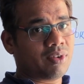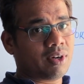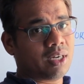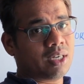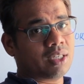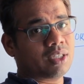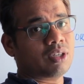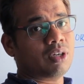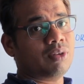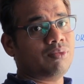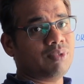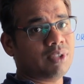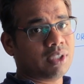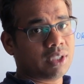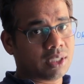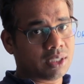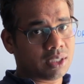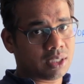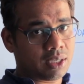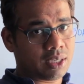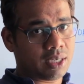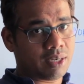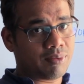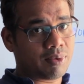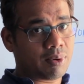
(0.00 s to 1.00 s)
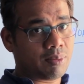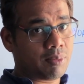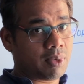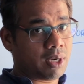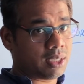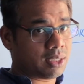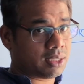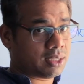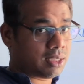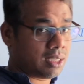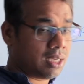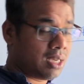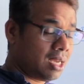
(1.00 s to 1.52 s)
services or
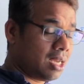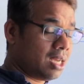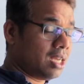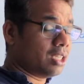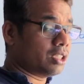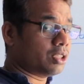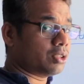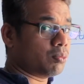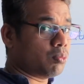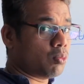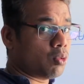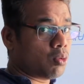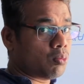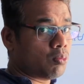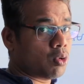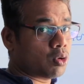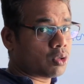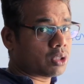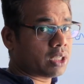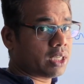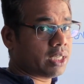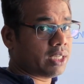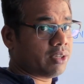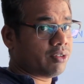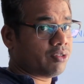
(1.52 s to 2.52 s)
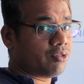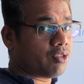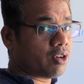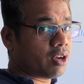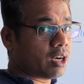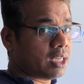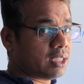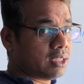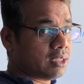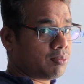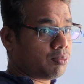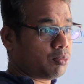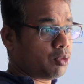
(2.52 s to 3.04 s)
environments. So mostly, for
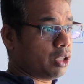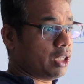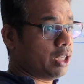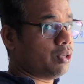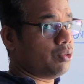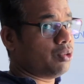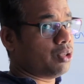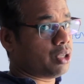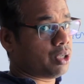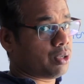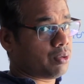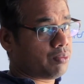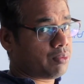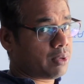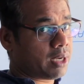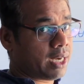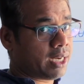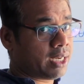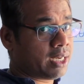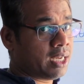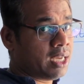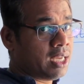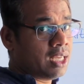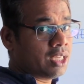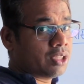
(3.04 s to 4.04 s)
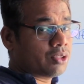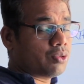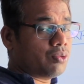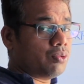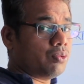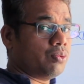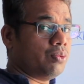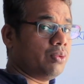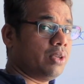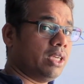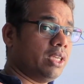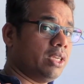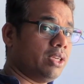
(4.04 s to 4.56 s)
example, YouTube, right? So
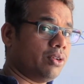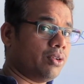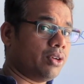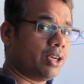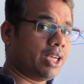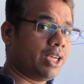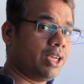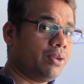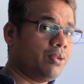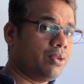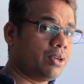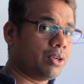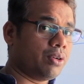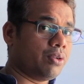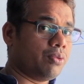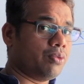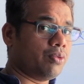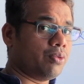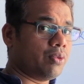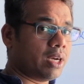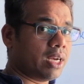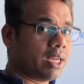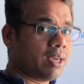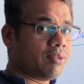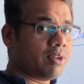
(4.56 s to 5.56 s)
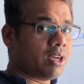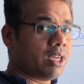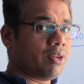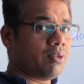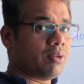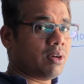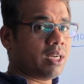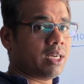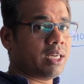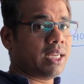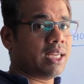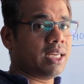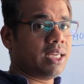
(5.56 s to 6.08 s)
in your YouTube, whenever you
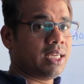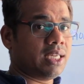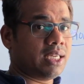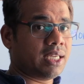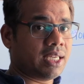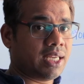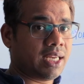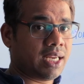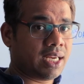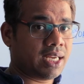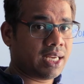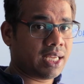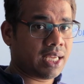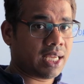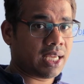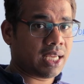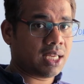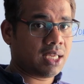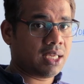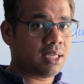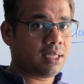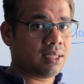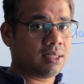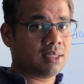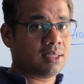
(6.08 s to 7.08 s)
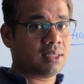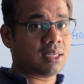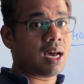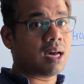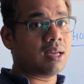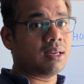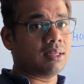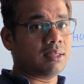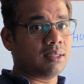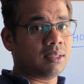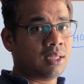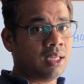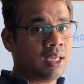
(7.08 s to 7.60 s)
are really creating any
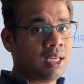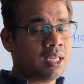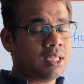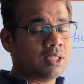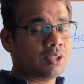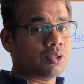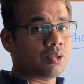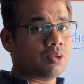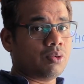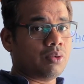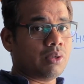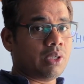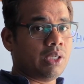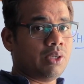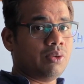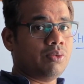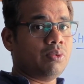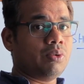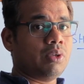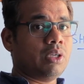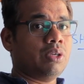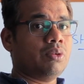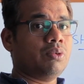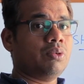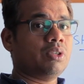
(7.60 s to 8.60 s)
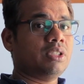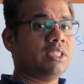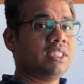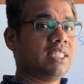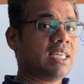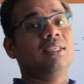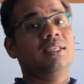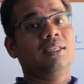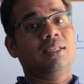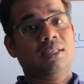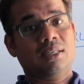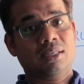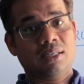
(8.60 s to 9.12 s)
channel, so you
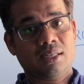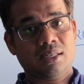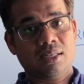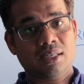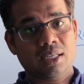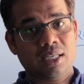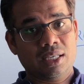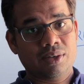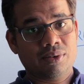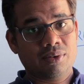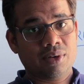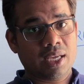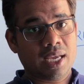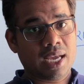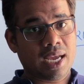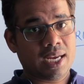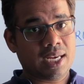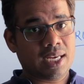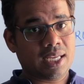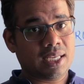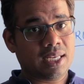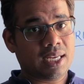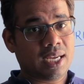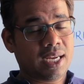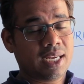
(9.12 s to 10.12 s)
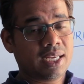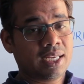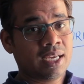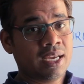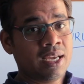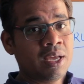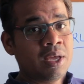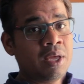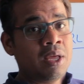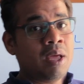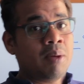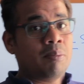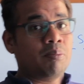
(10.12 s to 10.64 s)
are unique ID, right?
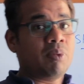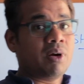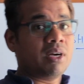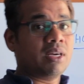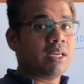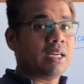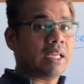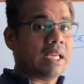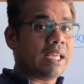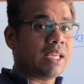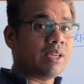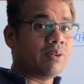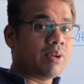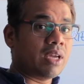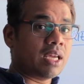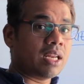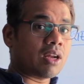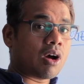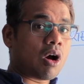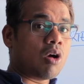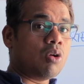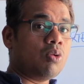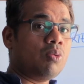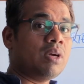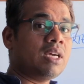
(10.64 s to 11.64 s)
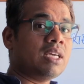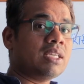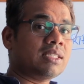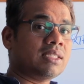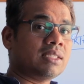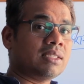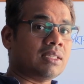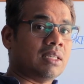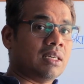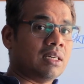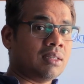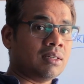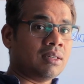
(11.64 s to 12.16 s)
But you can
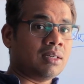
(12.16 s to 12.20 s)
always